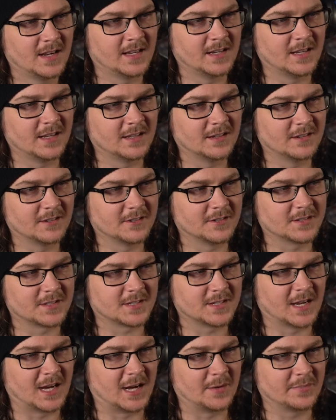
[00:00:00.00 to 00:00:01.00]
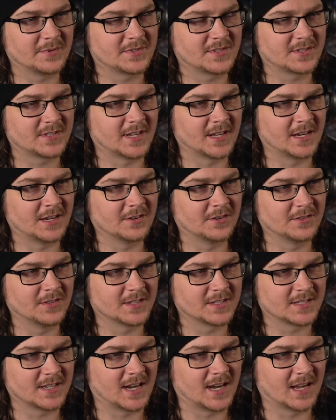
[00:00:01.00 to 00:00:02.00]
He needed her to stop sitting on the
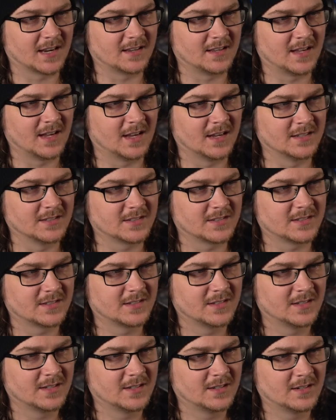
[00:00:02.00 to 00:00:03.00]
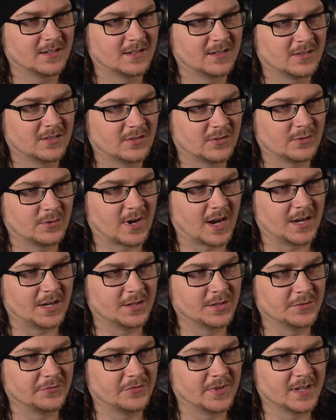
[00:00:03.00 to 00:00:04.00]
sidelines, riding
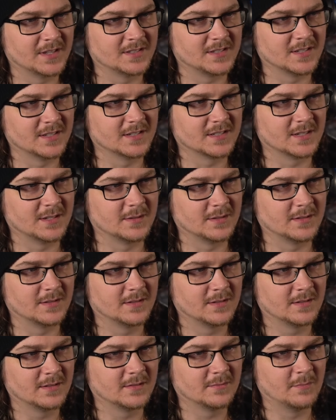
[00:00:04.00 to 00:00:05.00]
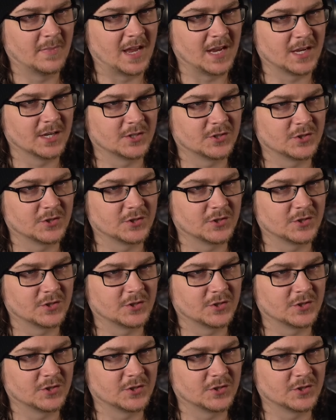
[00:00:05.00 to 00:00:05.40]
the fences, and make a